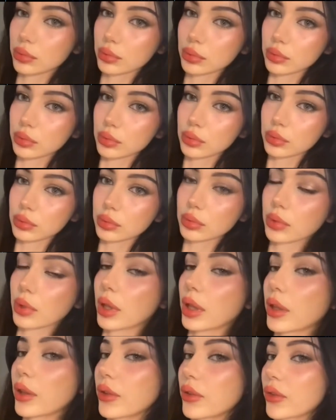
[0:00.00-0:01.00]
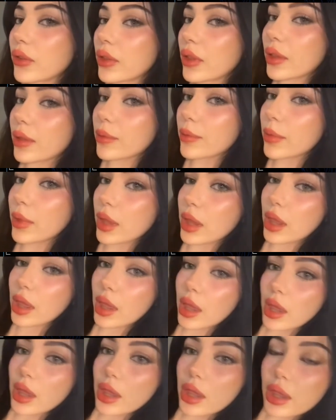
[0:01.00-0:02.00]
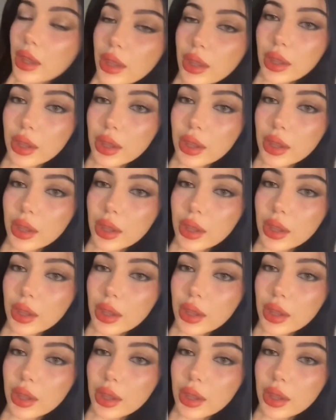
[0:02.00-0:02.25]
I've always been touching on this, but I want to touch on it a